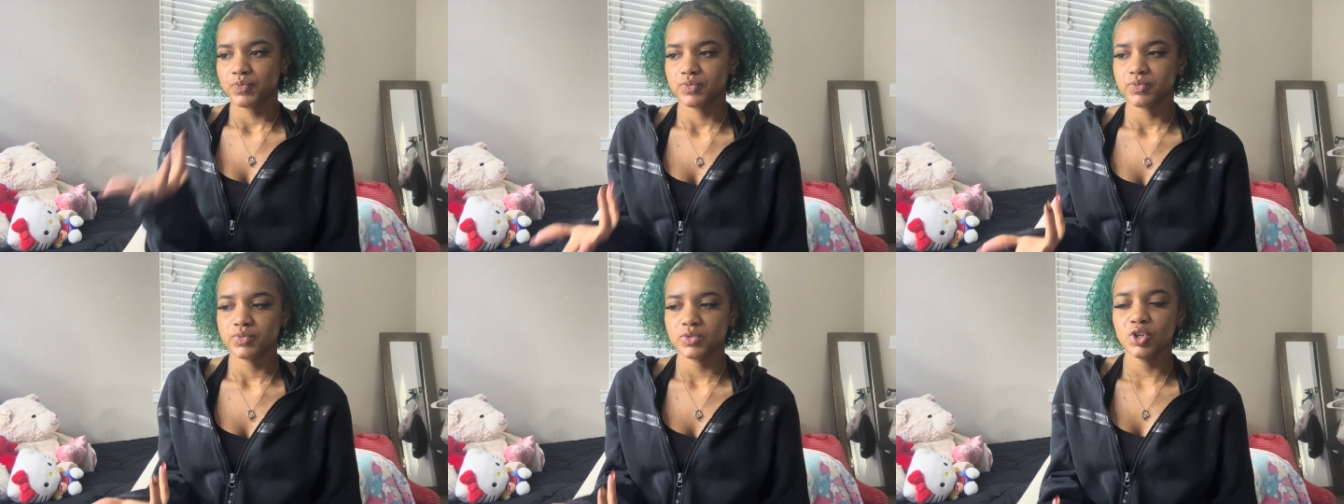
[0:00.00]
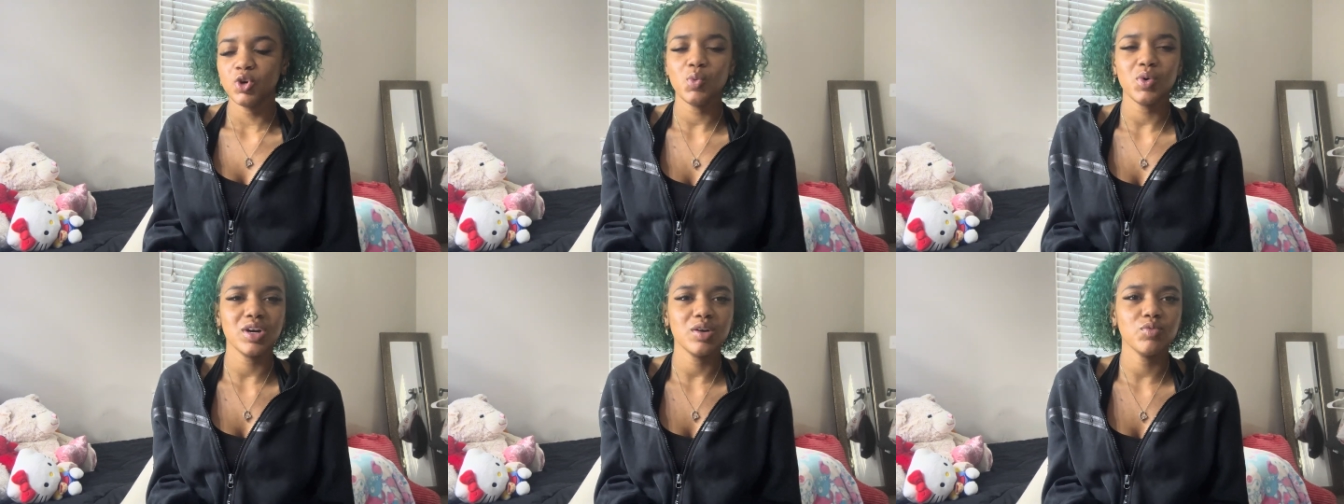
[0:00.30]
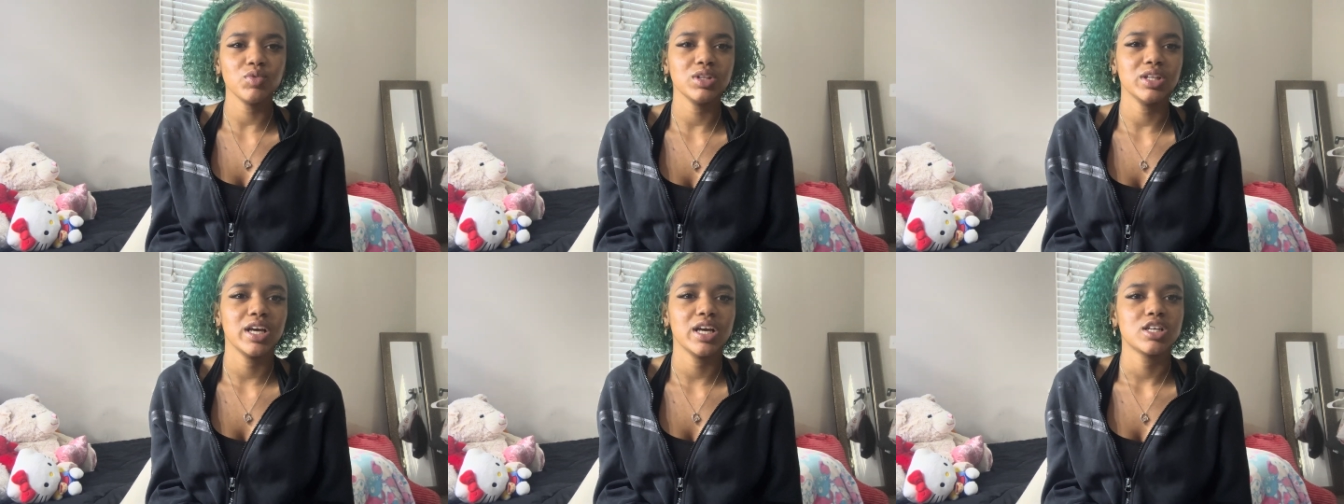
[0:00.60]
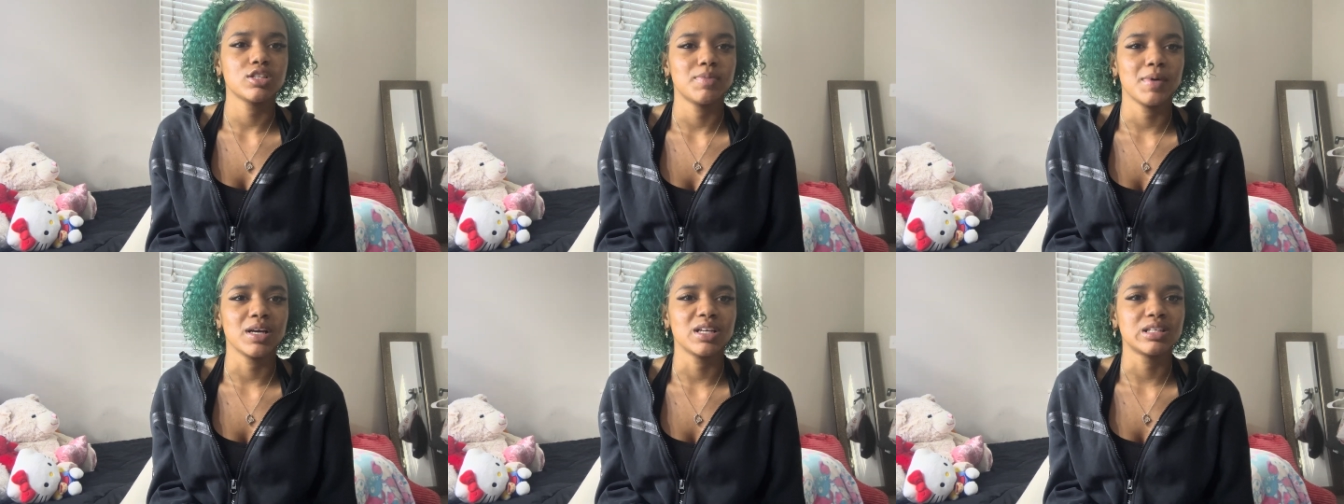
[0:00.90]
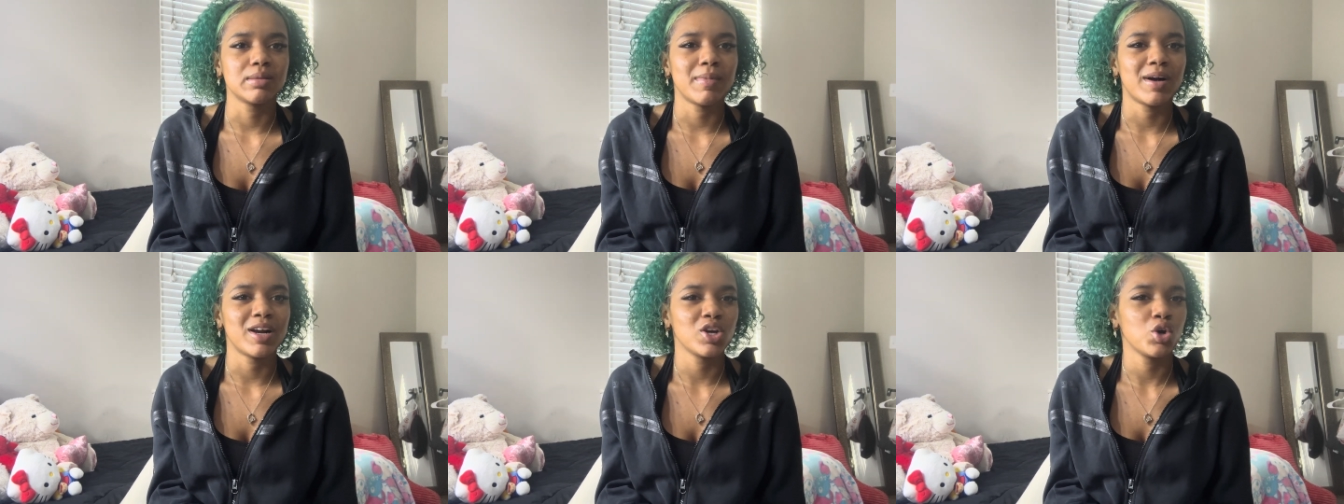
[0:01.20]
you wouldn't really expect
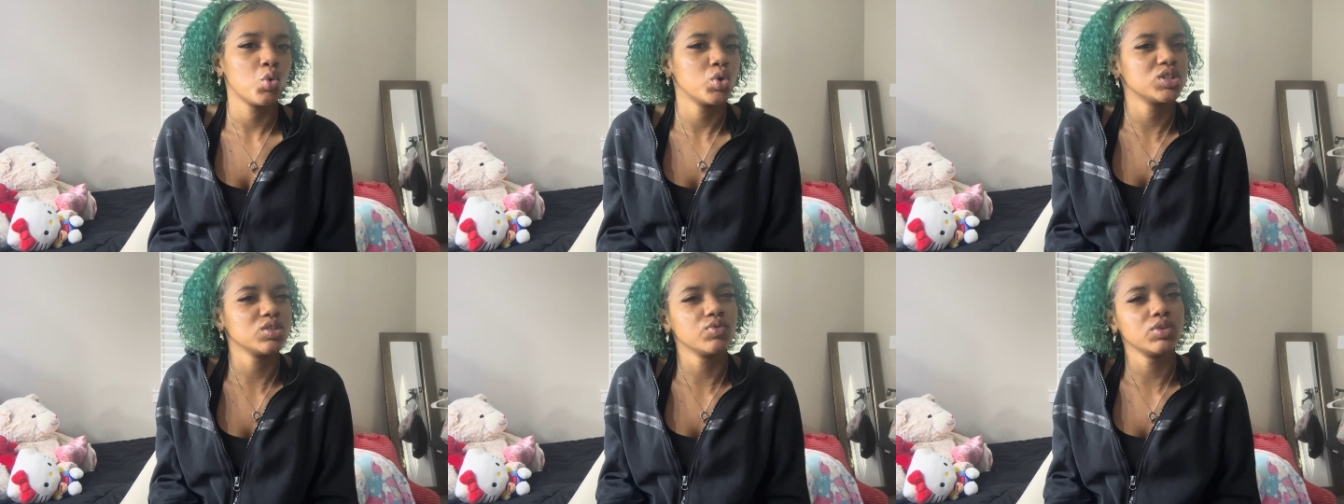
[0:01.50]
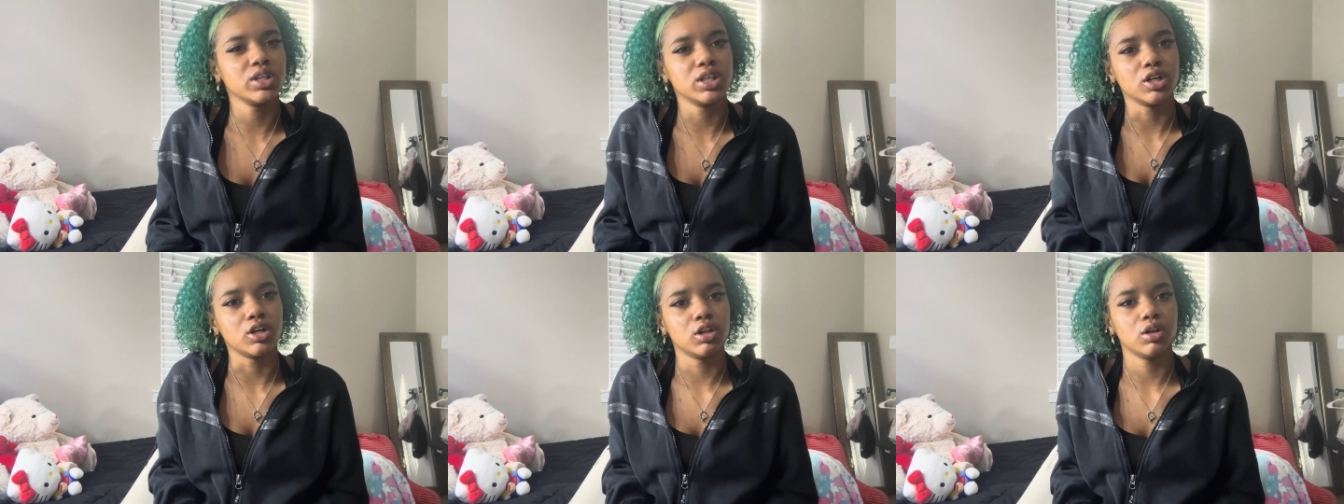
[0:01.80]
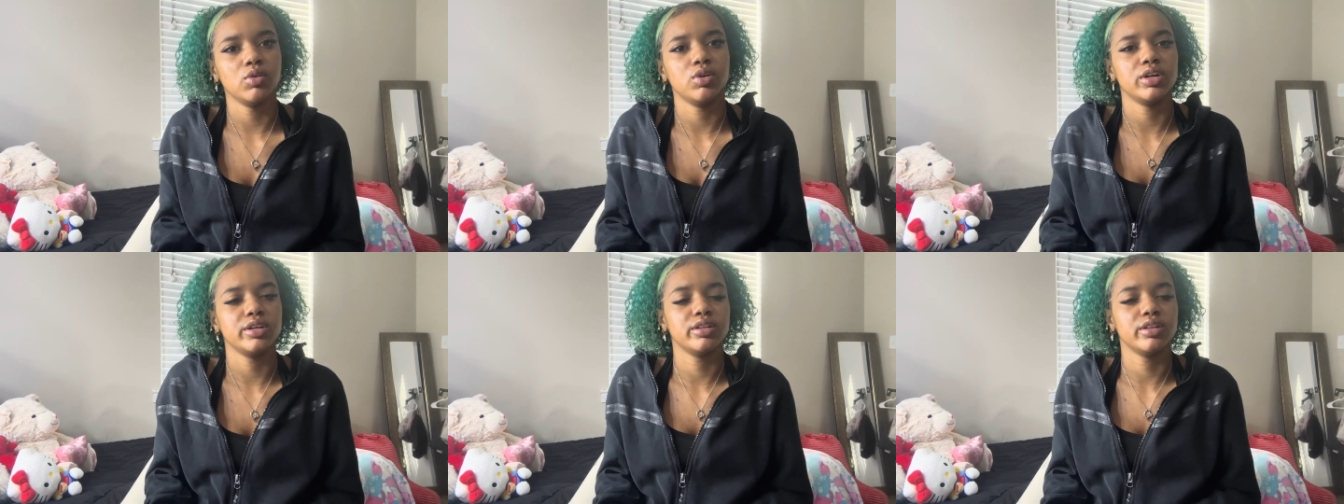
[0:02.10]
somebody who wasn't really included